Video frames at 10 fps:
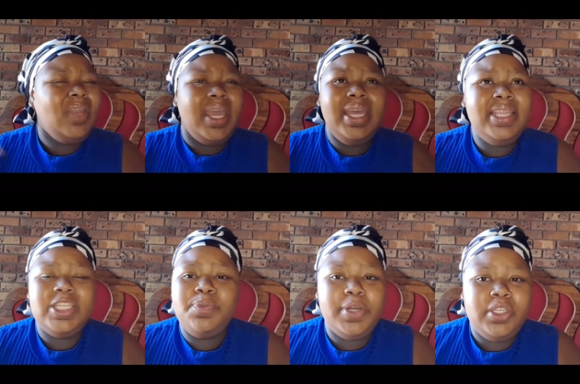in the
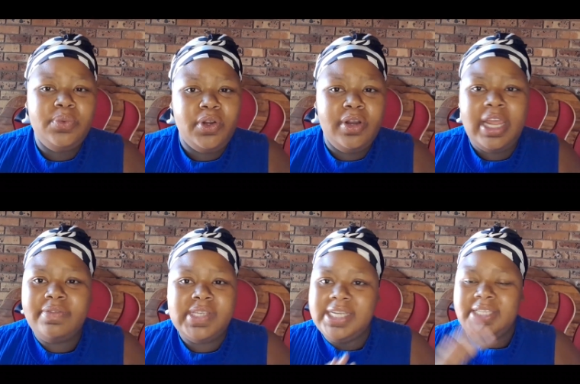spirit, we don't have
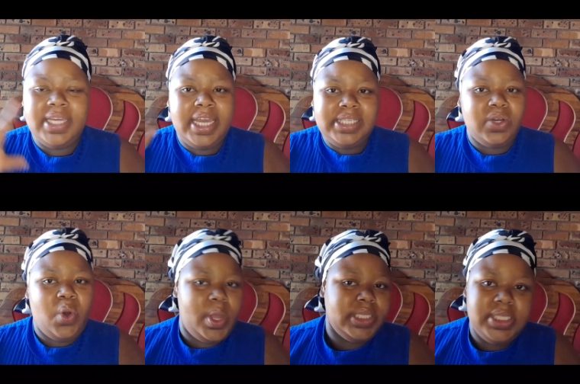such thing as a
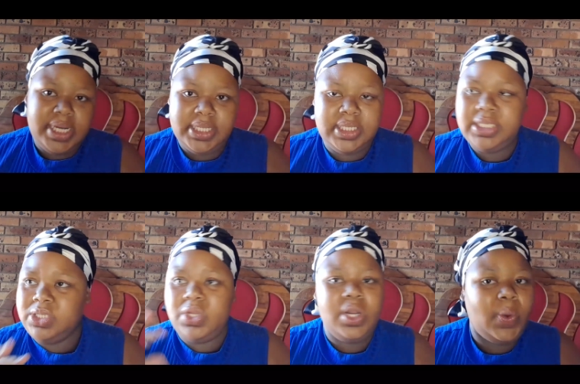coincidence. It's
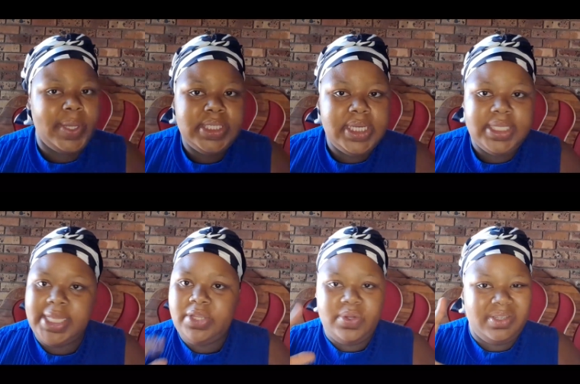not a coincidence
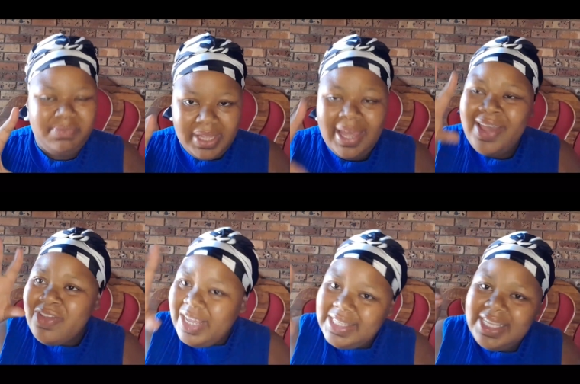that
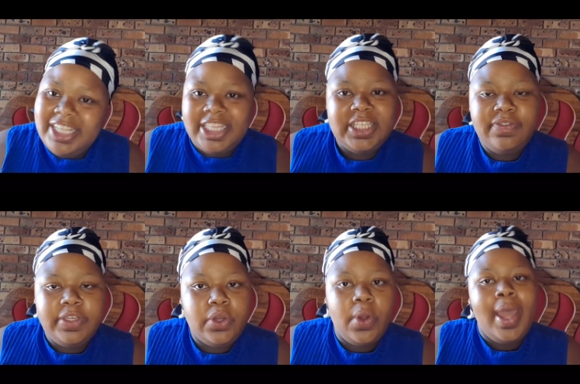you're seeing this
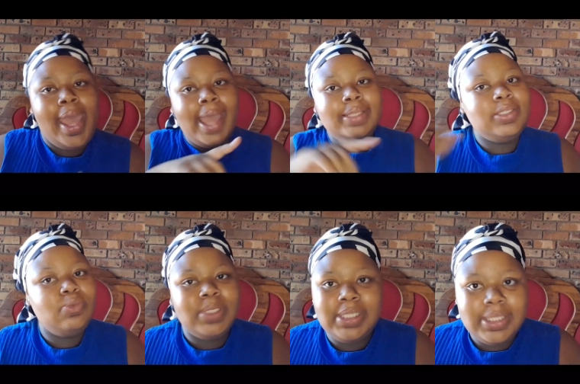video. Hence, you
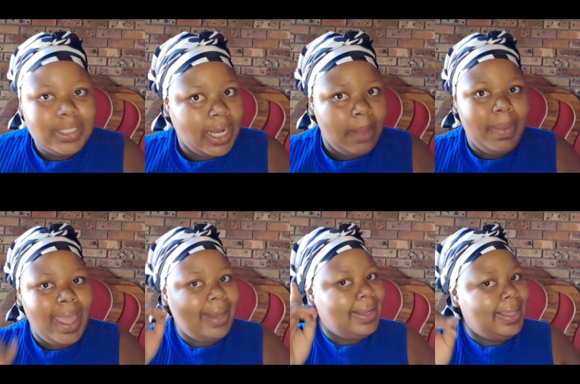must subscribe
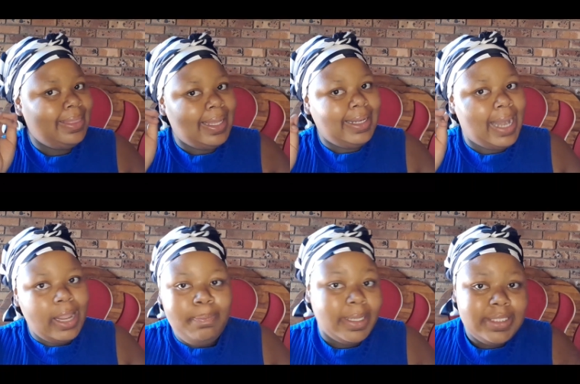and hit that
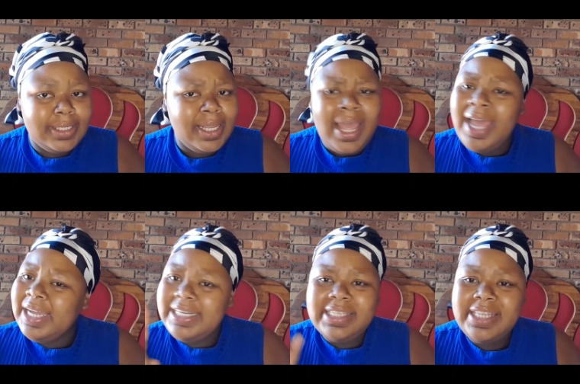like button.
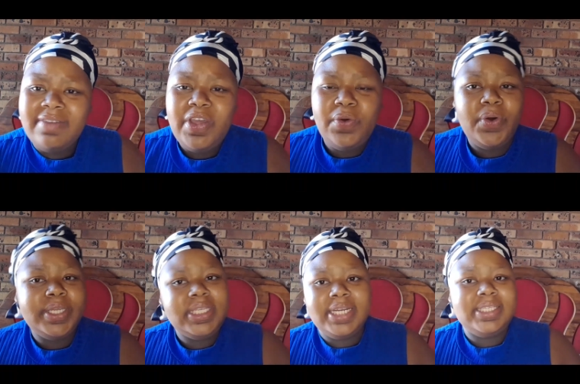It is never a
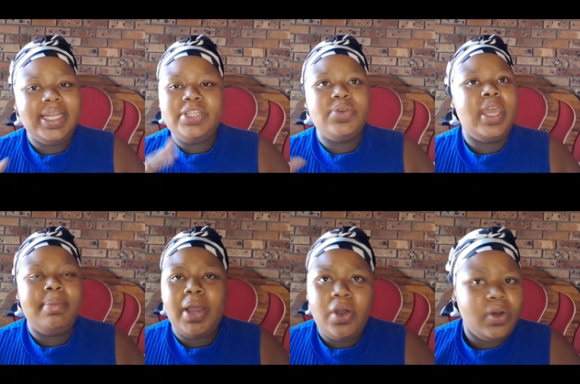coincidence that you
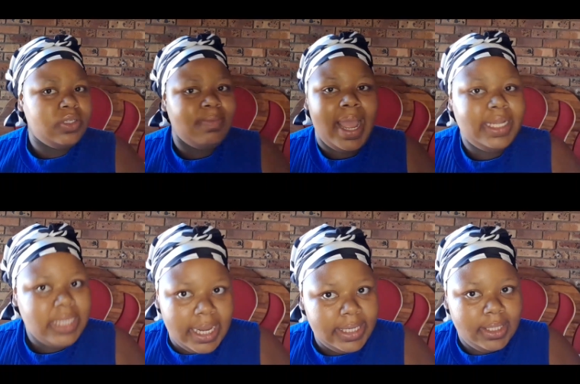came across my
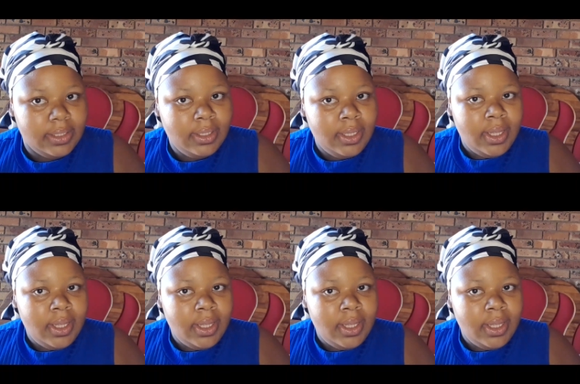channel.